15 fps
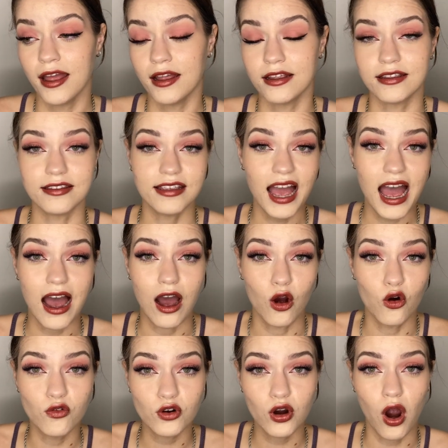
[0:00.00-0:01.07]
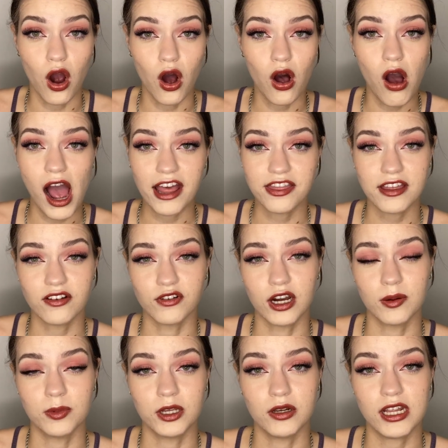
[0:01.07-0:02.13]
yeah, overall, I think
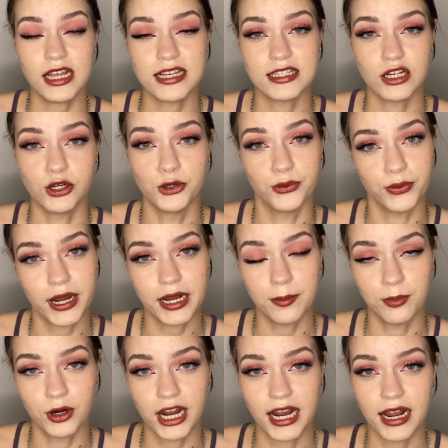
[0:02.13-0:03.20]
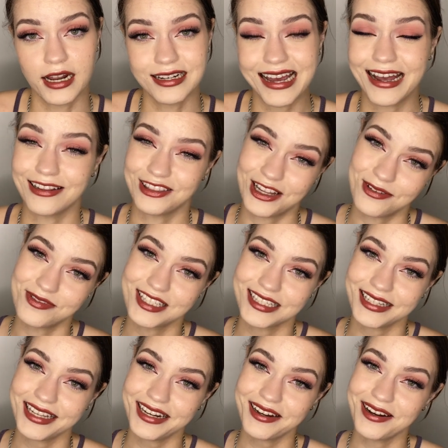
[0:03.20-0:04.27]
Rare Beauty is a great brand. I love
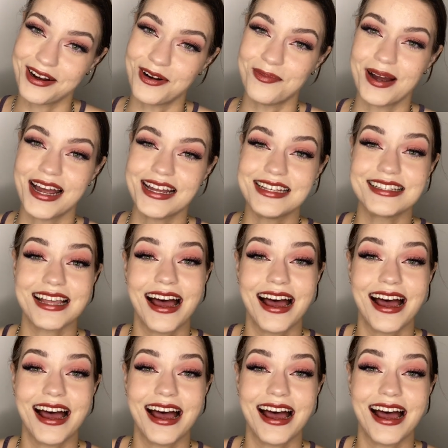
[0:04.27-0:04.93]
Selena Gomez.